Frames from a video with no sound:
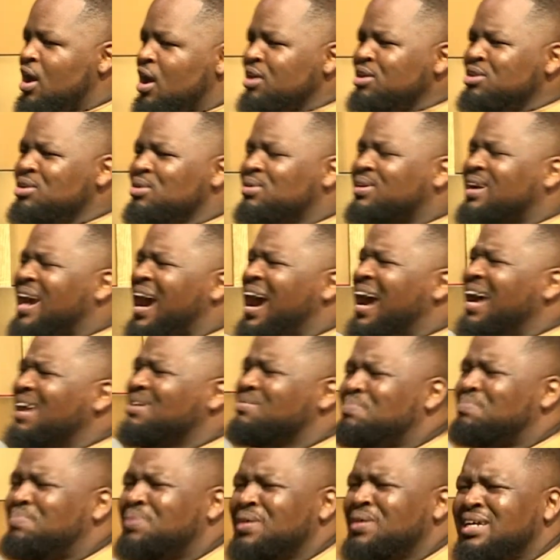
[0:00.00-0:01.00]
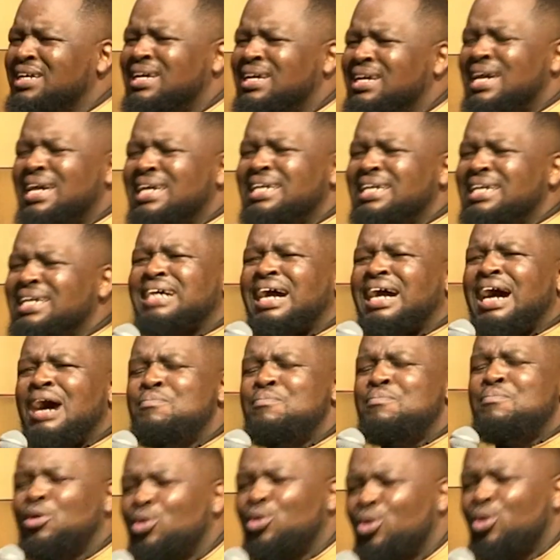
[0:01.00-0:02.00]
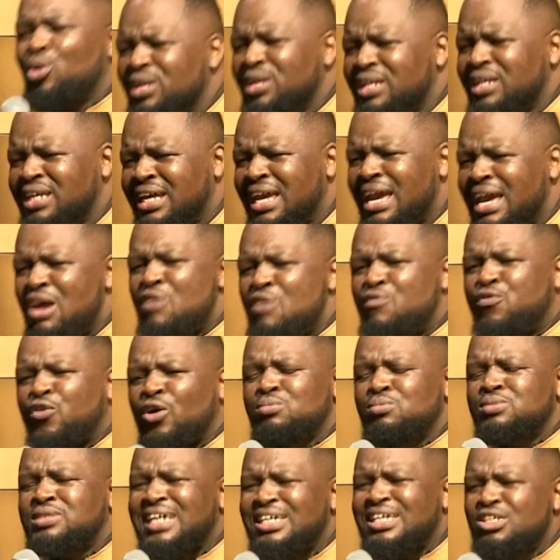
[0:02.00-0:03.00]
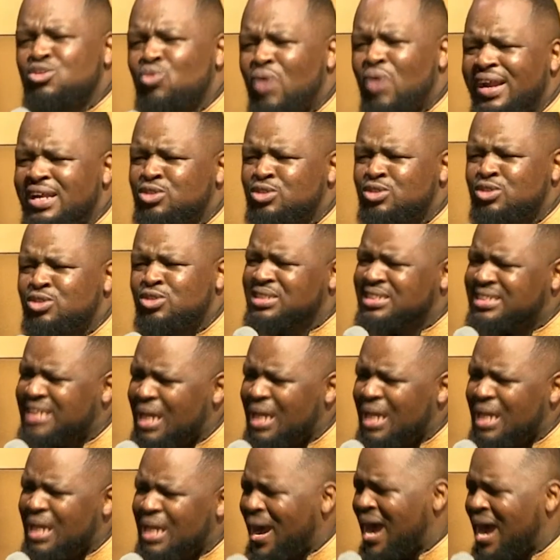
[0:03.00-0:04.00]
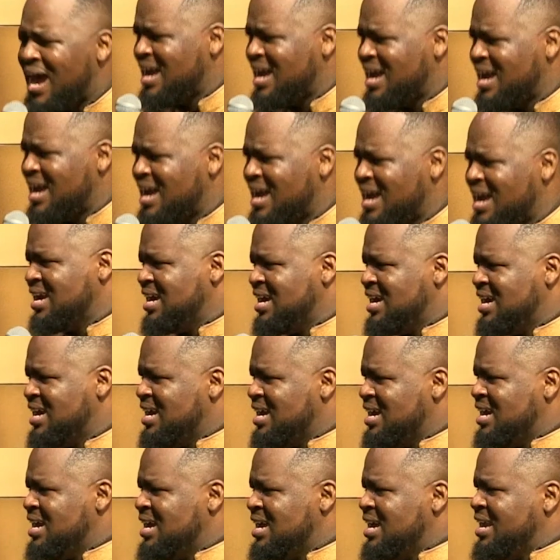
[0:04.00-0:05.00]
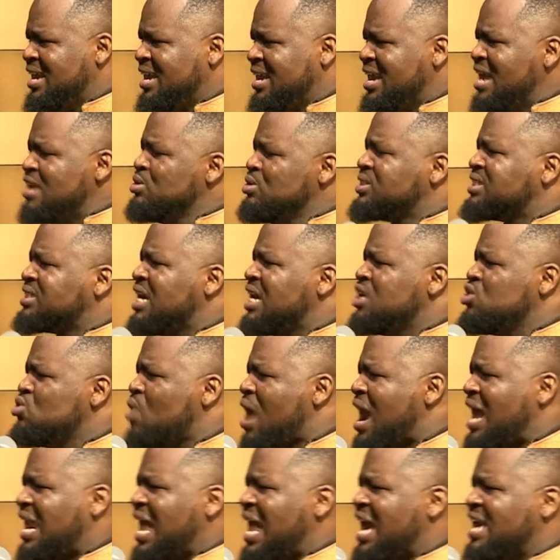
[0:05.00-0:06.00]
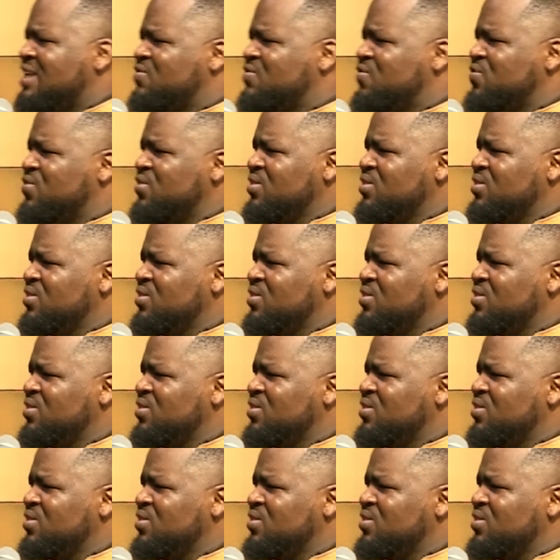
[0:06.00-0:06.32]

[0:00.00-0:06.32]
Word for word: You can't be in Gaborone from January to December. And you say you are alive.